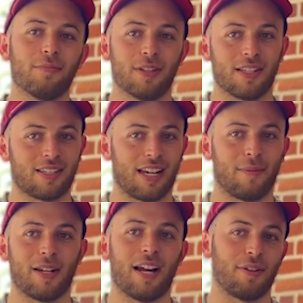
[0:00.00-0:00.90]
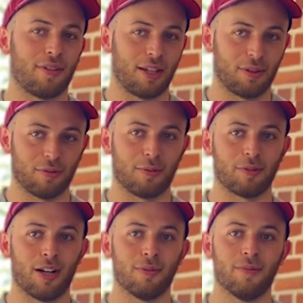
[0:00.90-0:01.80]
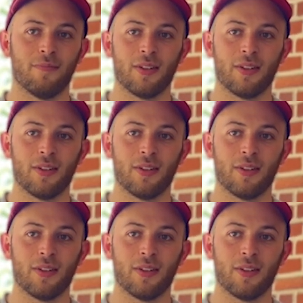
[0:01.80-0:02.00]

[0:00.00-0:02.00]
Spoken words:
but the same in how you think through a problem.